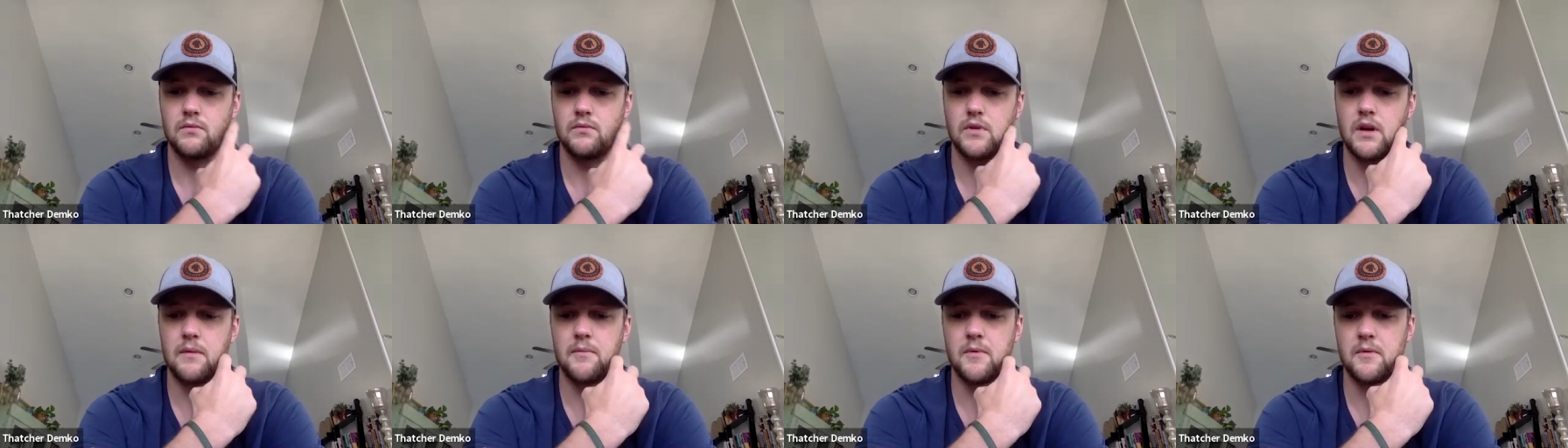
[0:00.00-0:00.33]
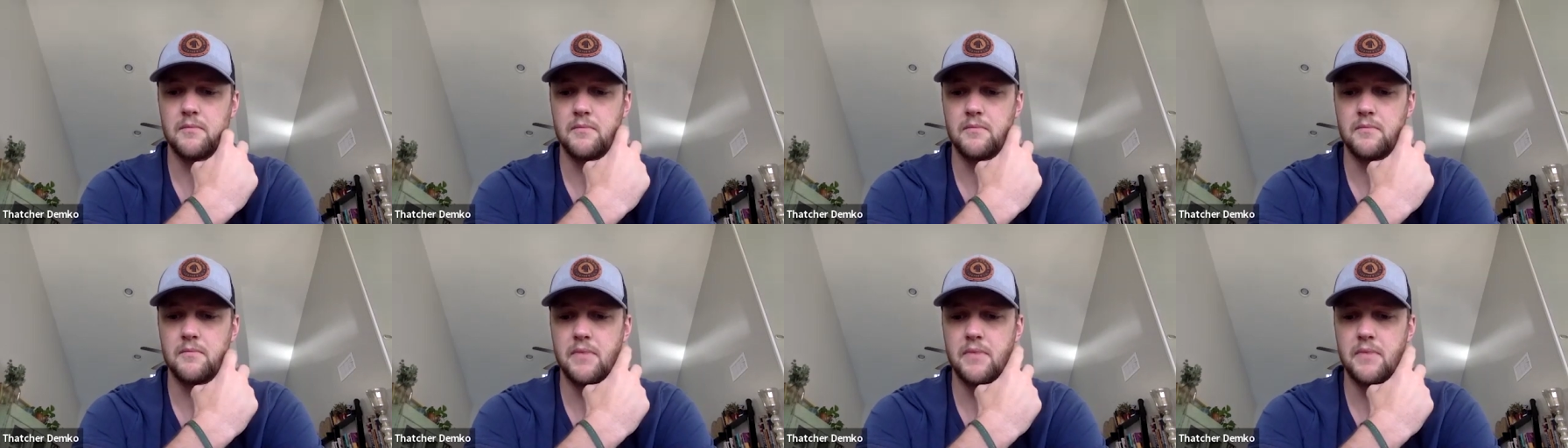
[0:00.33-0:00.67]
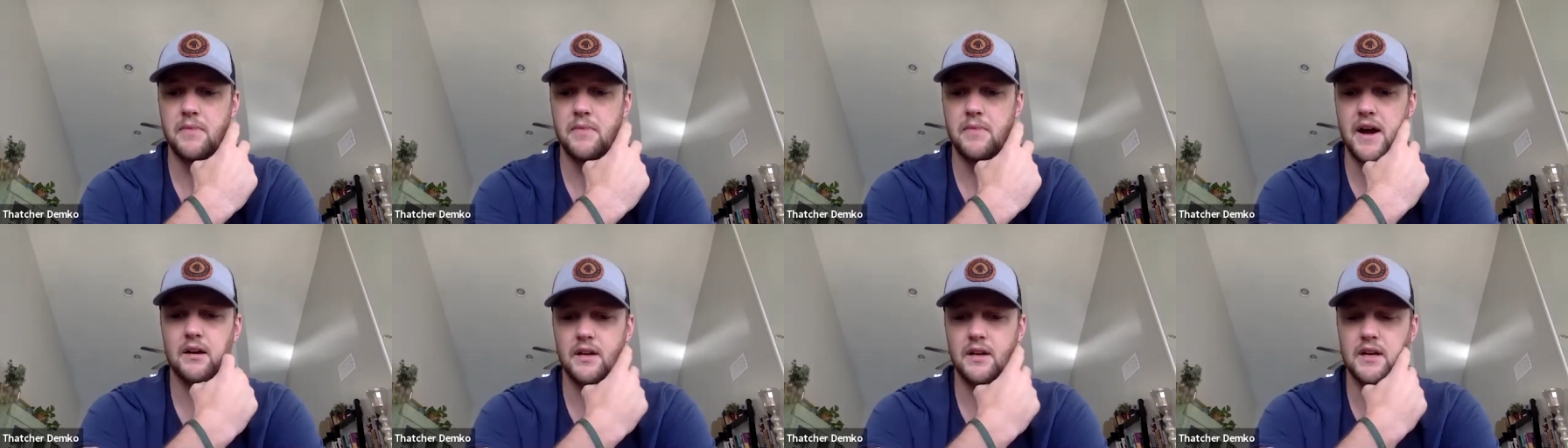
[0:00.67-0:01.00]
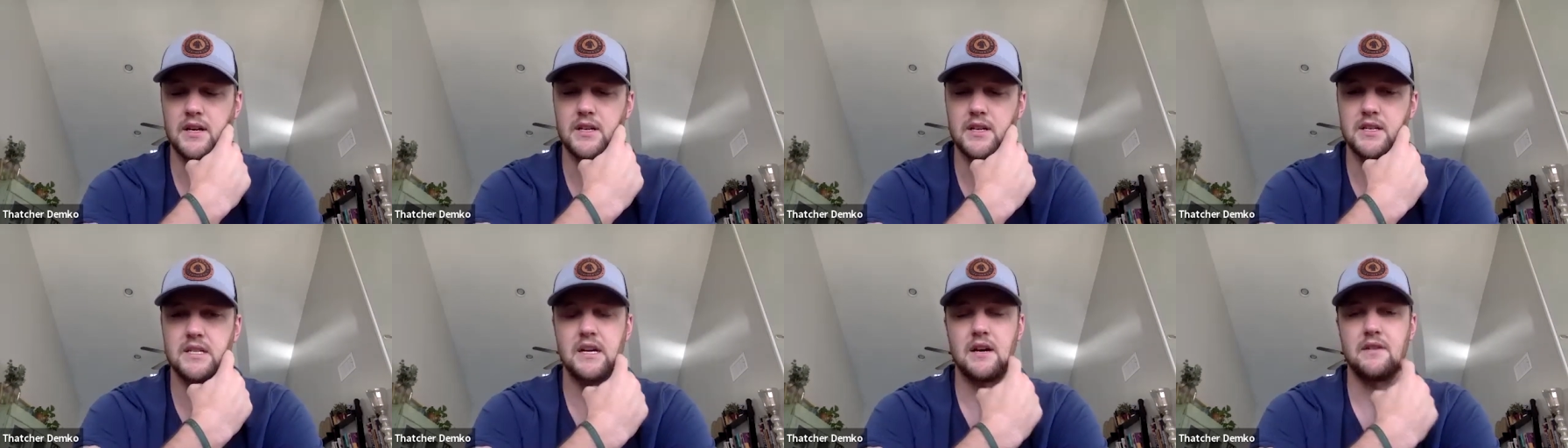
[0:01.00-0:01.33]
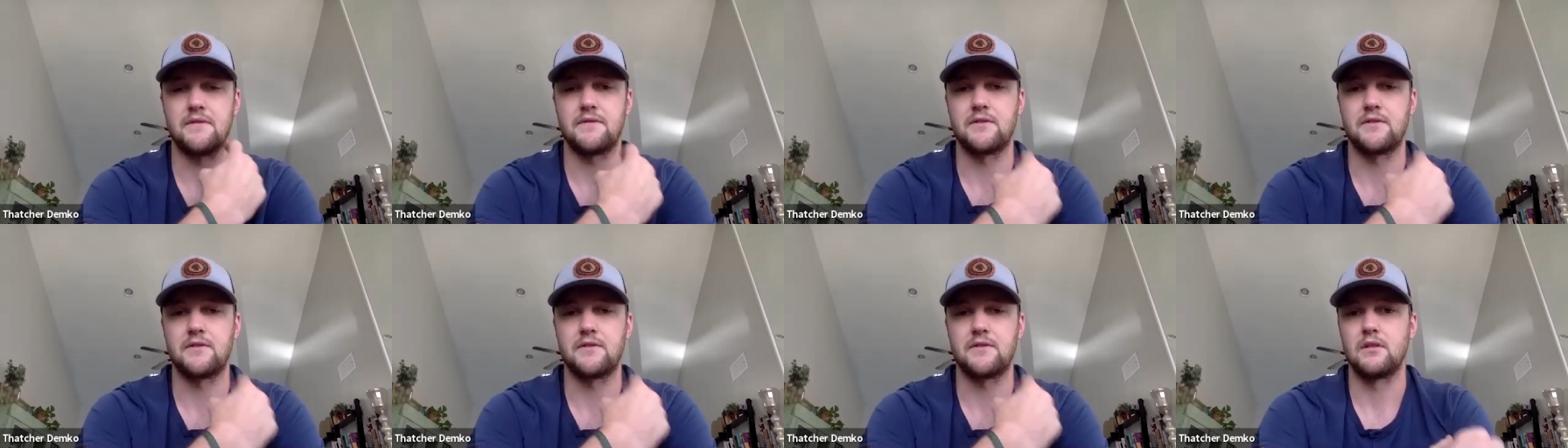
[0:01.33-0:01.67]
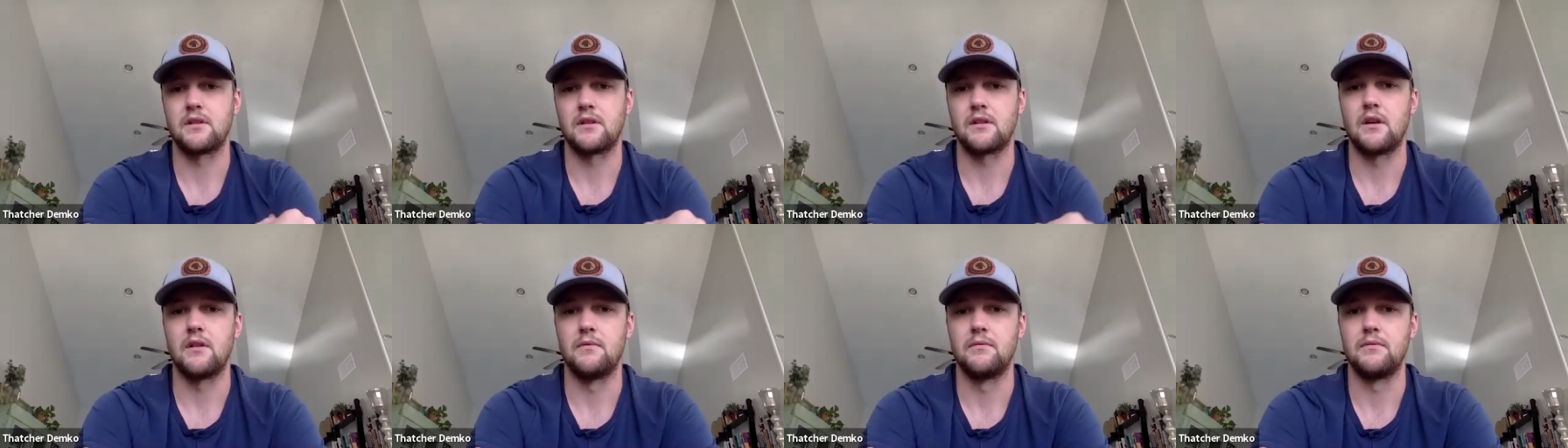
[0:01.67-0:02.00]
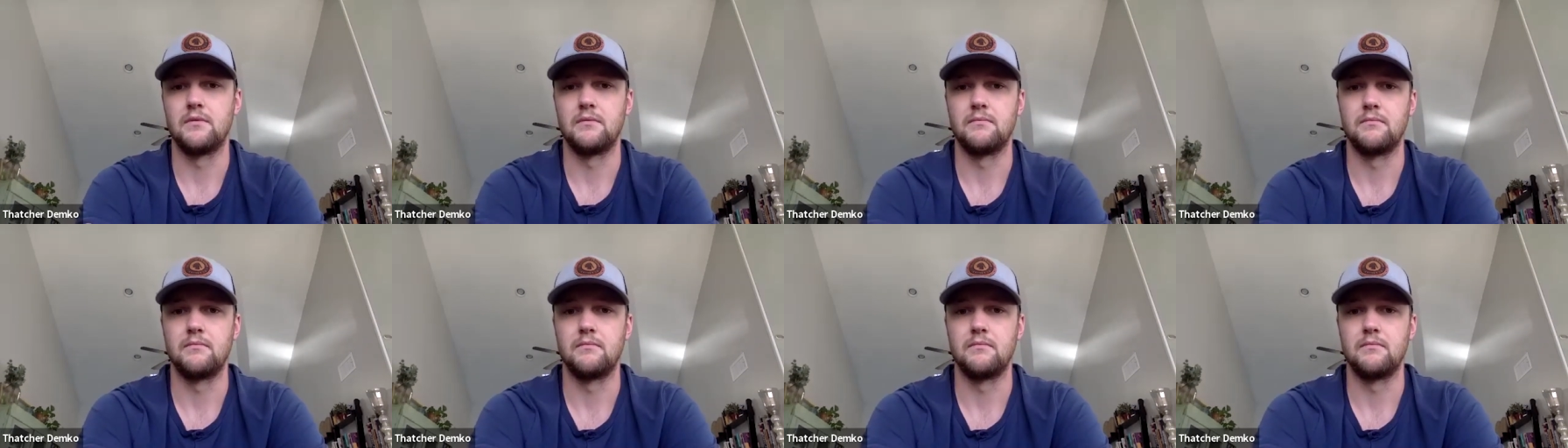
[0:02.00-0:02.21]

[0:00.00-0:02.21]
coming back on the ice after a